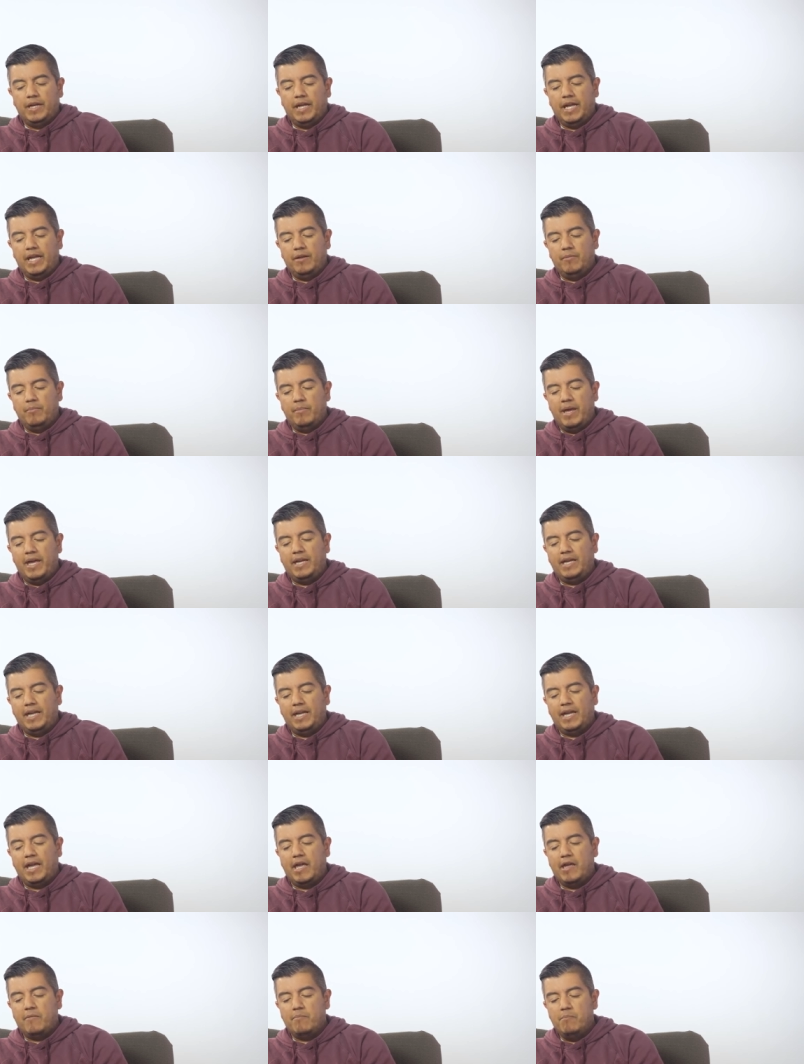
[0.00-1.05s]
in making
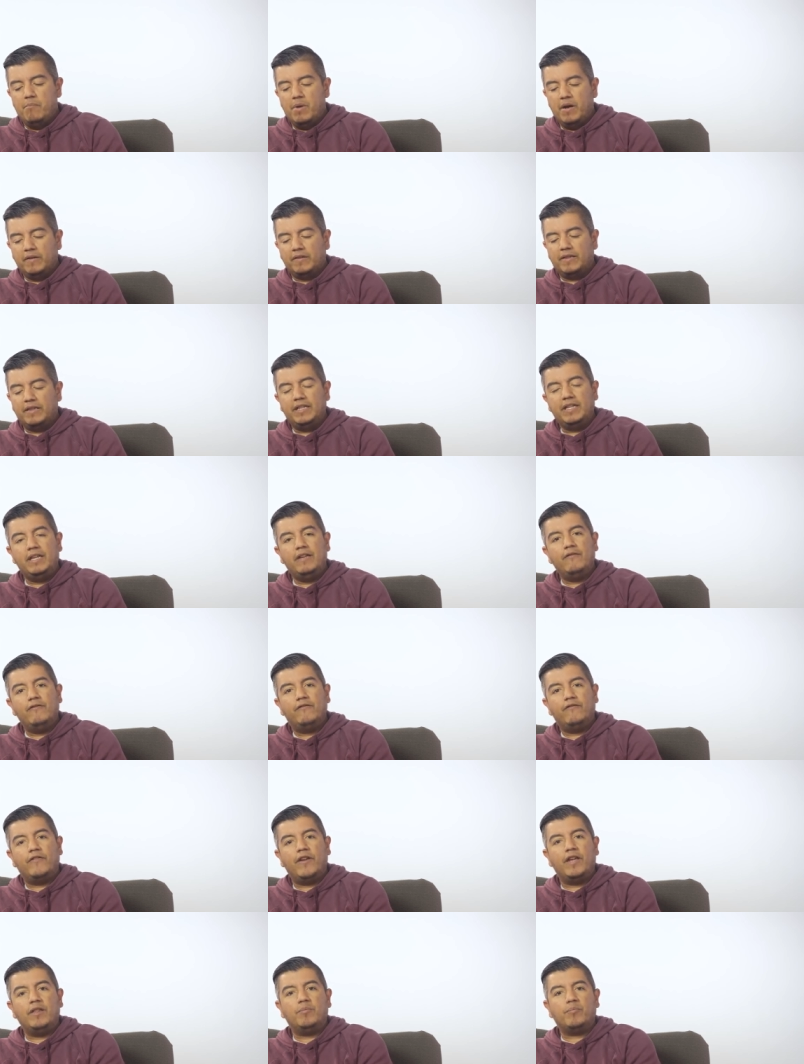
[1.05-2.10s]
a monthly
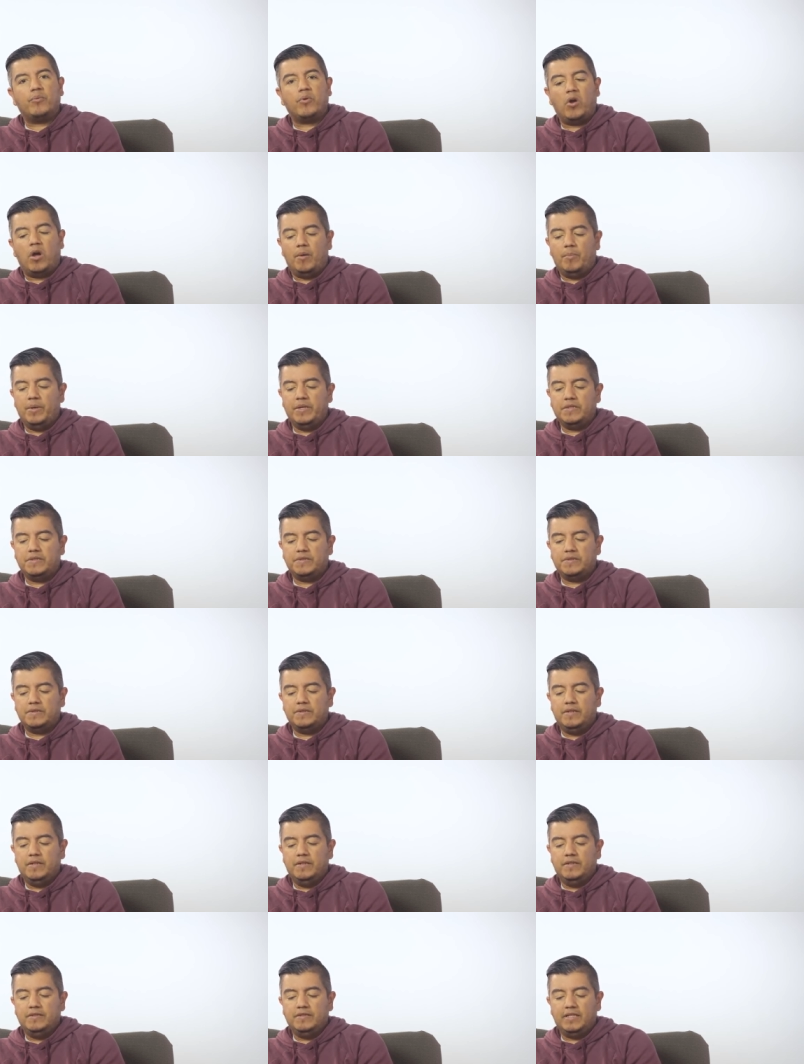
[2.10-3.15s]
faith promise
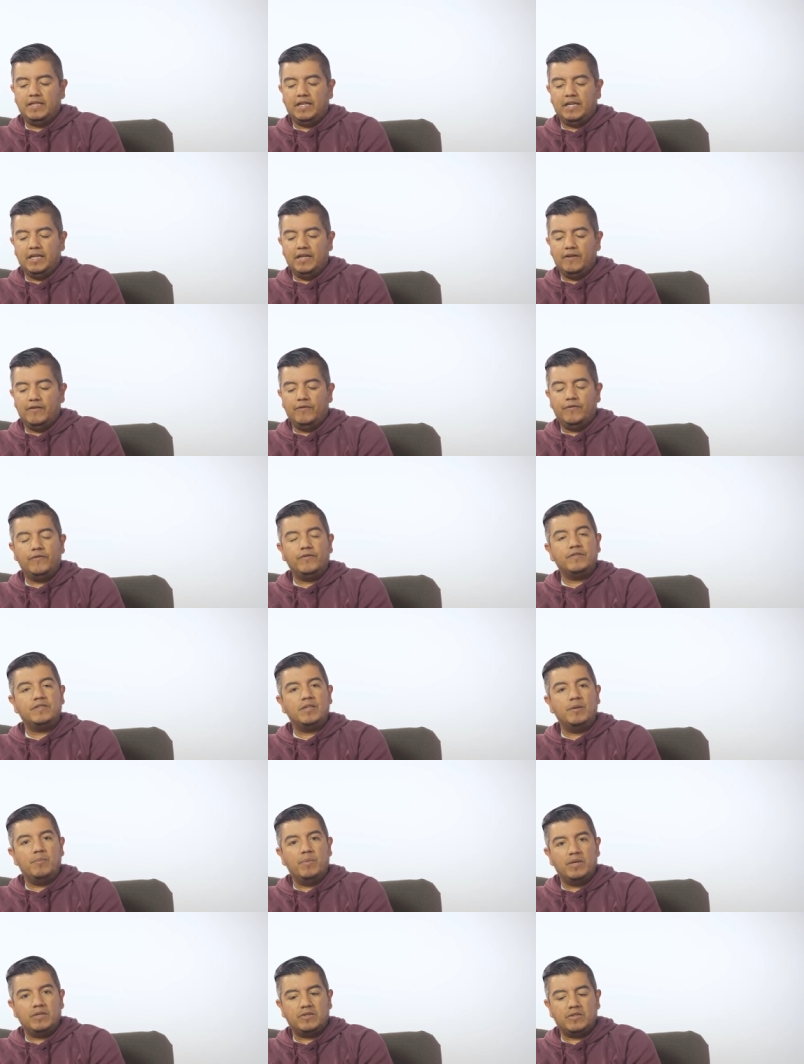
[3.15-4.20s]
to give to
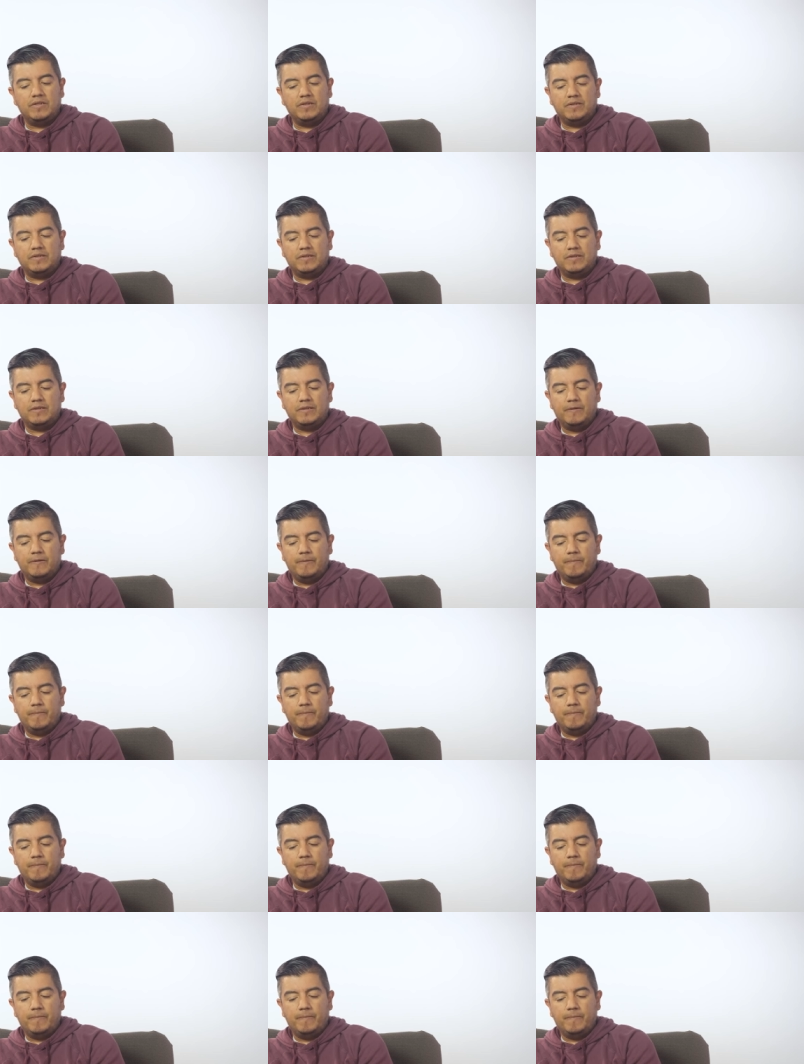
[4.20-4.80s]
missions.